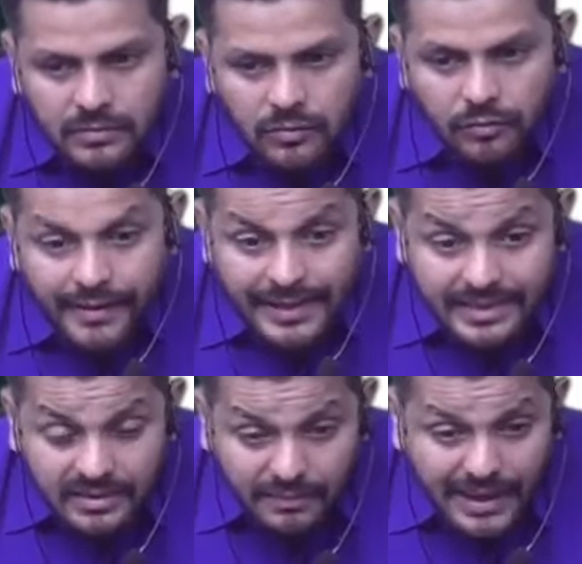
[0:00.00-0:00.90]
wealth
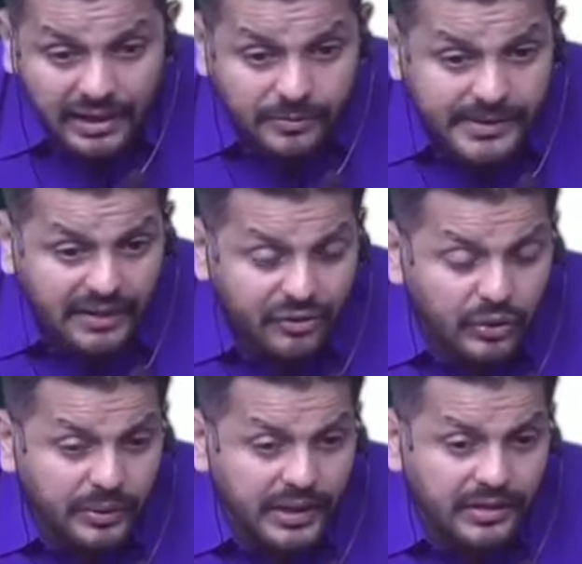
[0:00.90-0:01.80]
management after you
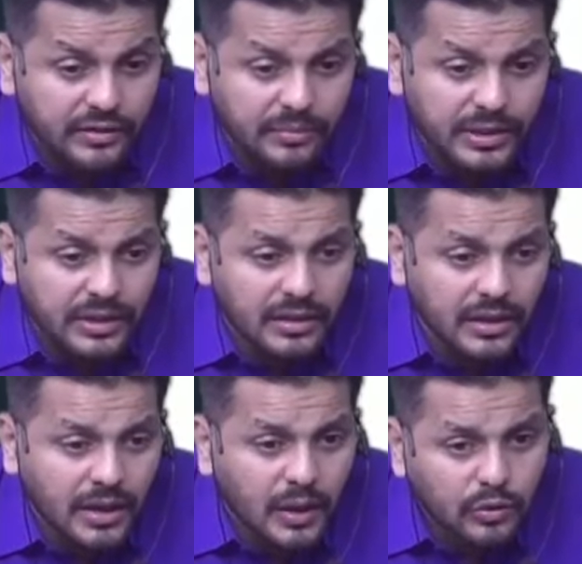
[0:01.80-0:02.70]
create something.
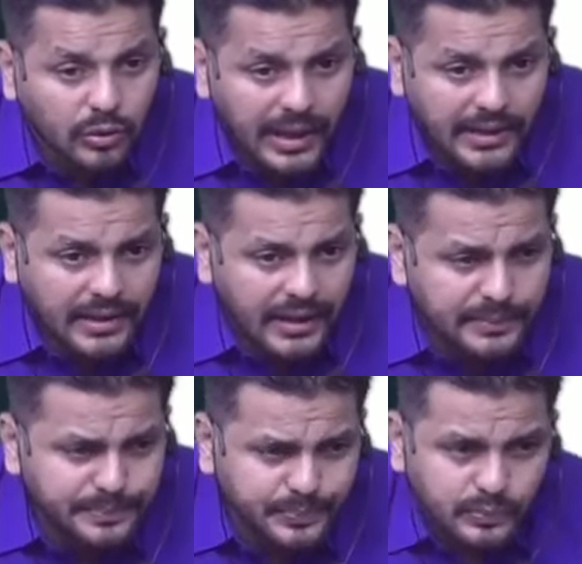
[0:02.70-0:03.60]
So, like that,
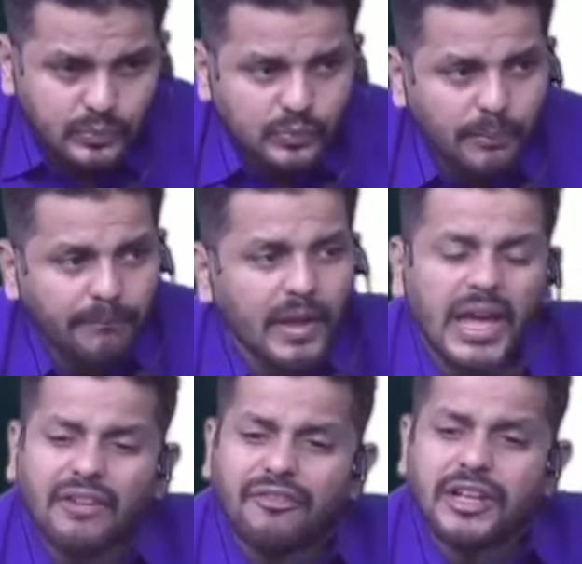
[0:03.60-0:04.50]

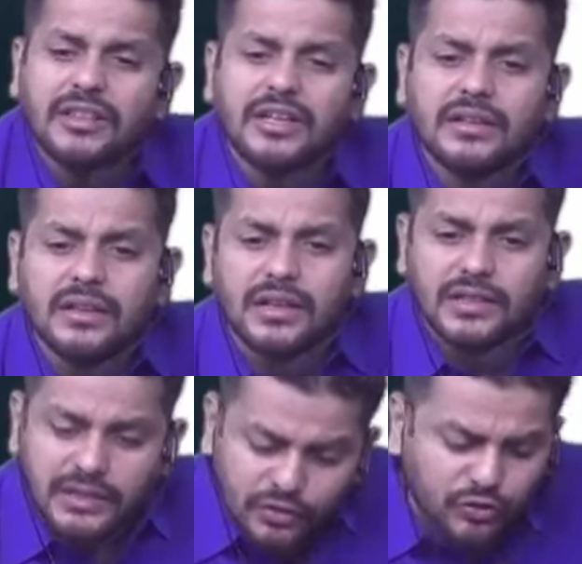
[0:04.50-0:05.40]
everything in
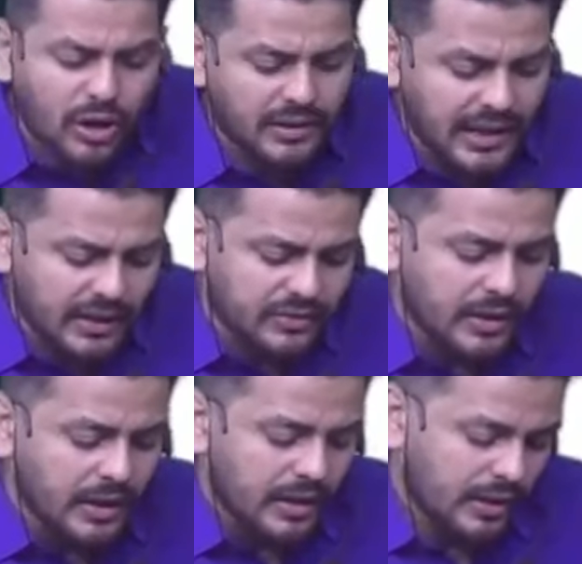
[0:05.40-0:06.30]
this context
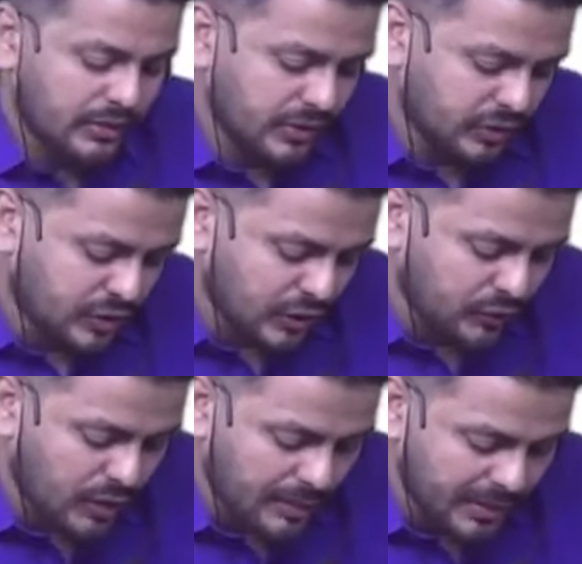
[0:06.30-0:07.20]
is discussed
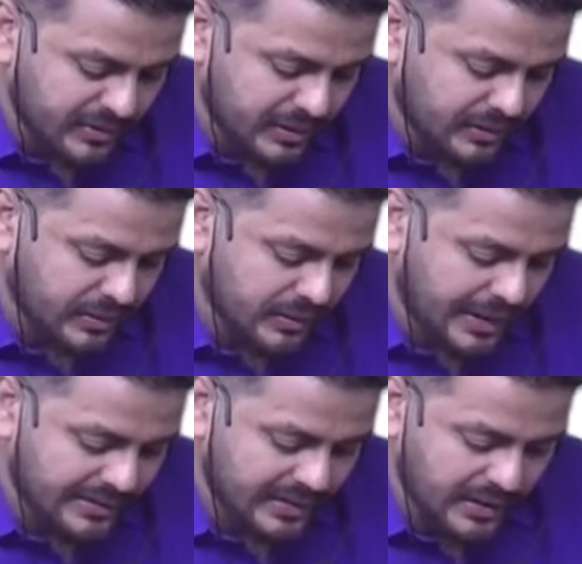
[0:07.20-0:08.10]
for business. Now,
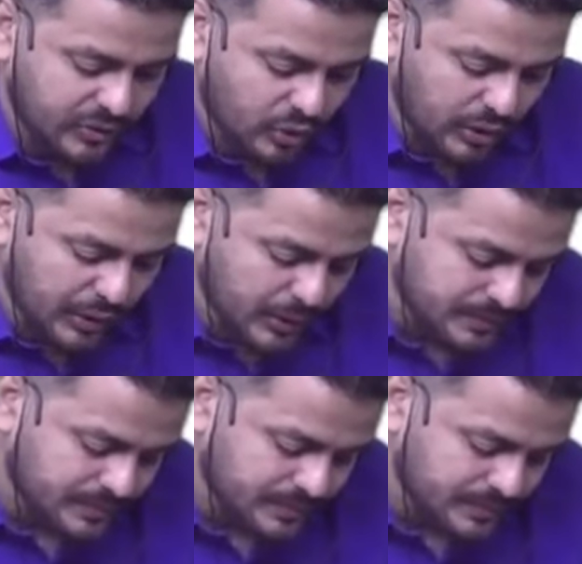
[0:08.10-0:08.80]
as I just told you,